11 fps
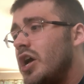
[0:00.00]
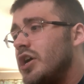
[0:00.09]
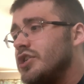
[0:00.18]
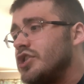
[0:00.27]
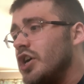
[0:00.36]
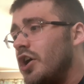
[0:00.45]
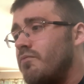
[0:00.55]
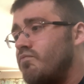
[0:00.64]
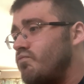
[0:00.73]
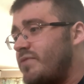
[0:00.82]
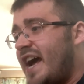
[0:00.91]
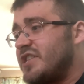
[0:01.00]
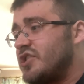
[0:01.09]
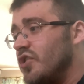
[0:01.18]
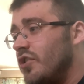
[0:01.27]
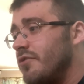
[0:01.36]
So
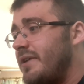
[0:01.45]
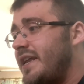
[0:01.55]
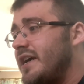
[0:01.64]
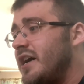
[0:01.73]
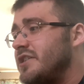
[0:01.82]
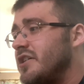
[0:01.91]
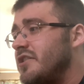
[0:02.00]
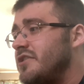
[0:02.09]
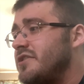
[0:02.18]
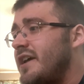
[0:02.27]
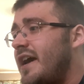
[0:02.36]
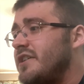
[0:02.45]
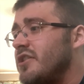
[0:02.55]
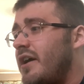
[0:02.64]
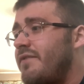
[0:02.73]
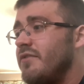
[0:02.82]
that's all really, guys, I got to say.
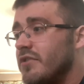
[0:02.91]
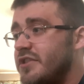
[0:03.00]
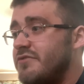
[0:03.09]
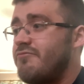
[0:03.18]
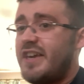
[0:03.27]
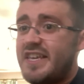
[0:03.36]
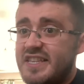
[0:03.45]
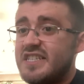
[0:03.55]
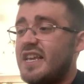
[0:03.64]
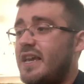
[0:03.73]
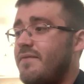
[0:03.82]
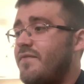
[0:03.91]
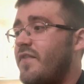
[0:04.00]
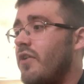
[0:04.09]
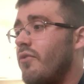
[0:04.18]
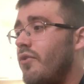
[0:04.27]
So if you want to read this
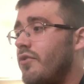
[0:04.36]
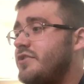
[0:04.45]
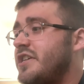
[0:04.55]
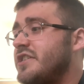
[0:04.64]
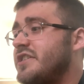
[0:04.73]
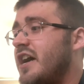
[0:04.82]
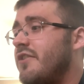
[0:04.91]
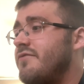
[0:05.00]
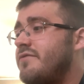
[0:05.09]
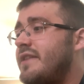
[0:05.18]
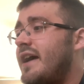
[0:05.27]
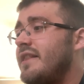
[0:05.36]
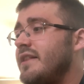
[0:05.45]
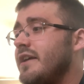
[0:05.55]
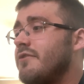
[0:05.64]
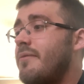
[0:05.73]
info all to yourself, that
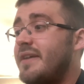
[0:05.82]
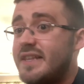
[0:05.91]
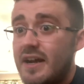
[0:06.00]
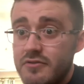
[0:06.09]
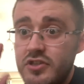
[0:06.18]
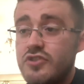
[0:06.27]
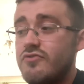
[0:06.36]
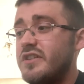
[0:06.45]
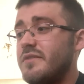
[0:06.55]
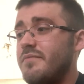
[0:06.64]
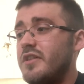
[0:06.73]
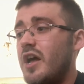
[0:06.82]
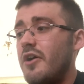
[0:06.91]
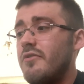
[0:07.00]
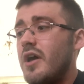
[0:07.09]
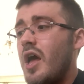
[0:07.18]
link will be down in the description
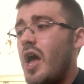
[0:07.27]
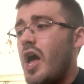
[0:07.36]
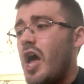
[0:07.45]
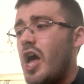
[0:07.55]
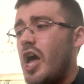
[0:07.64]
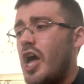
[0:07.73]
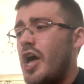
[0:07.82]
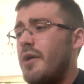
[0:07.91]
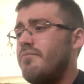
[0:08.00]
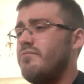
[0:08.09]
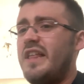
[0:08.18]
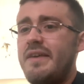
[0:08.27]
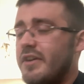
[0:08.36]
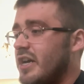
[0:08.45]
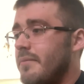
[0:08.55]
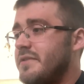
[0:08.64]
below. Leave
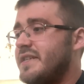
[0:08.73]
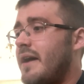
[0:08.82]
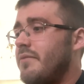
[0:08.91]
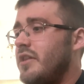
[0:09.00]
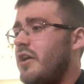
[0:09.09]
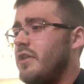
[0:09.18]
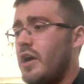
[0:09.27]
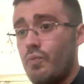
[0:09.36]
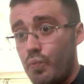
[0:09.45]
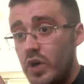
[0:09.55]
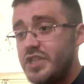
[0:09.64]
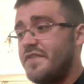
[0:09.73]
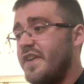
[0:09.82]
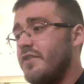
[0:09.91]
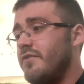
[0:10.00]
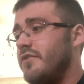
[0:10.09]
your comments down below. Like, what do you
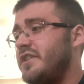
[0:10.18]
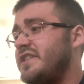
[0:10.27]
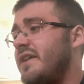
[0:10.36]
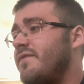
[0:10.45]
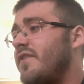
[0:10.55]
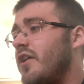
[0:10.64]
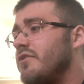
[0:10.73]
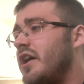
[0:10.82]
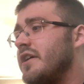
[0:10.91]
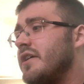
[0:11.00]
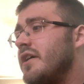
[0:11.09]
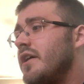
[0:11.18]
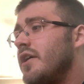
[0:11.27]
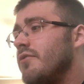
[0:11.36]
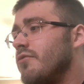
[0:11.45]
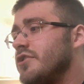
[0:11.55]
think of all this info? Like,
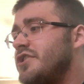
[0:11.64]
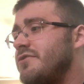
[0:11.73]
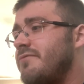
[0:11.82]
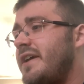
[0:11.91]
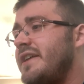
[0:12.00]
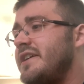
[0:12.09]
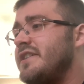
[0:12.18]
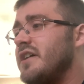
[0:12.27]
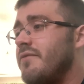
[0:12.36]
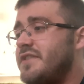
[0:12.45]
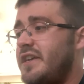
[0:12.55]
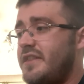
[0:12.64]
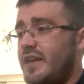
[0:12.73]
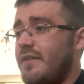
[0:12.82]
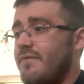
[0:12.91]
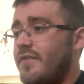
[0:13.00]
once you read it, obviously
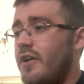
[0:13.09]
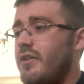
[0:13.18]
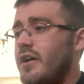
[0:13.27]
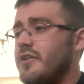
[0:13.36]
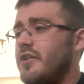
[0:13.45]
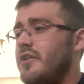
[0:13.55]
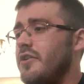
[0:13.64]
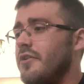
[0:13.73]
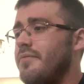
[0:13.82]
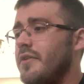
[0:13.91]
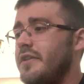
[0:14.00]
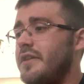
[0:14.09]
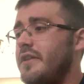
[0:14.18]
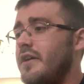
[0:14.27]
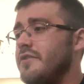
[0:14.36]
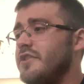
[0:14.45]
the info I got up
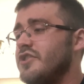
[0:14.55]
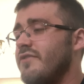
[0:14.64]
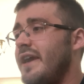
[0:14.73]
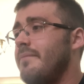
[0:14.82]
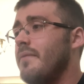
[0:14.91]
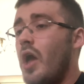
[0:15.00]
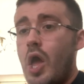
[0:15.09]
on the screen.